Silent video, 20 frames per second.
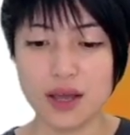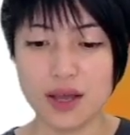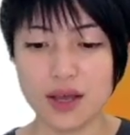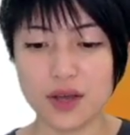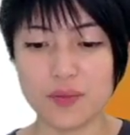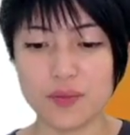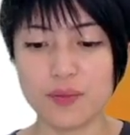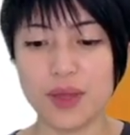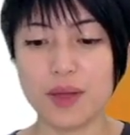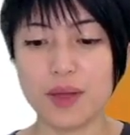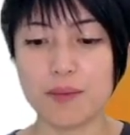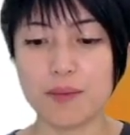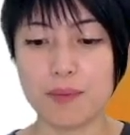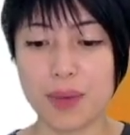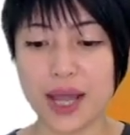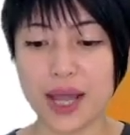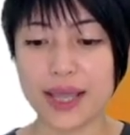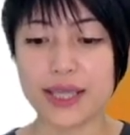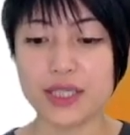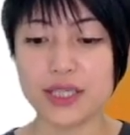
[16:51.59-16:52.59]
Um,
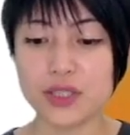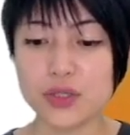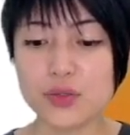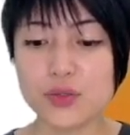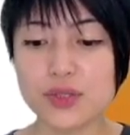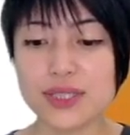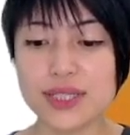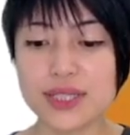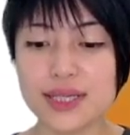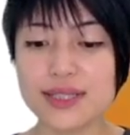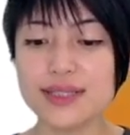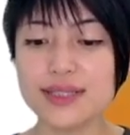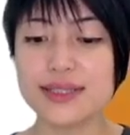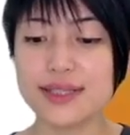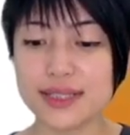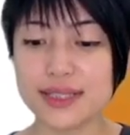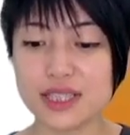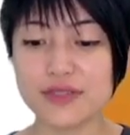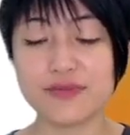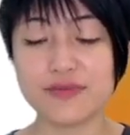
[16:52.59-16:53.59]
by using
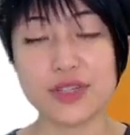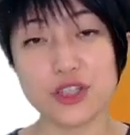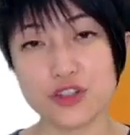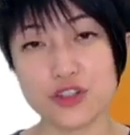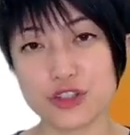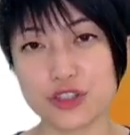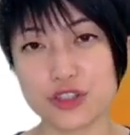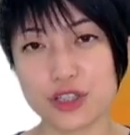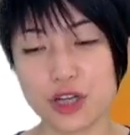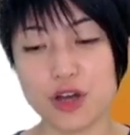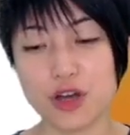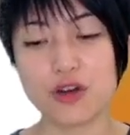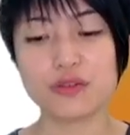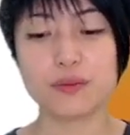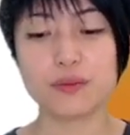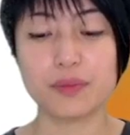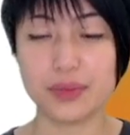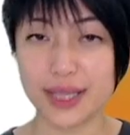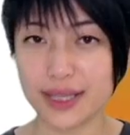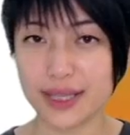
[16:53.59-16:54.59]
this feature
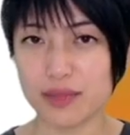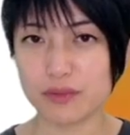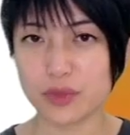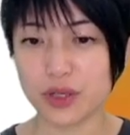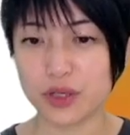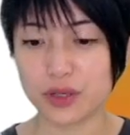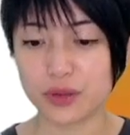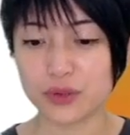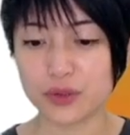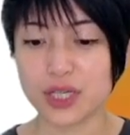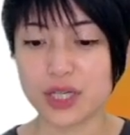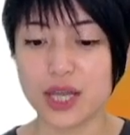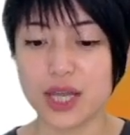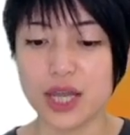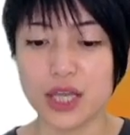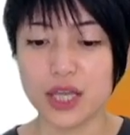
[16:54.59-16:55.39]
called blend mode,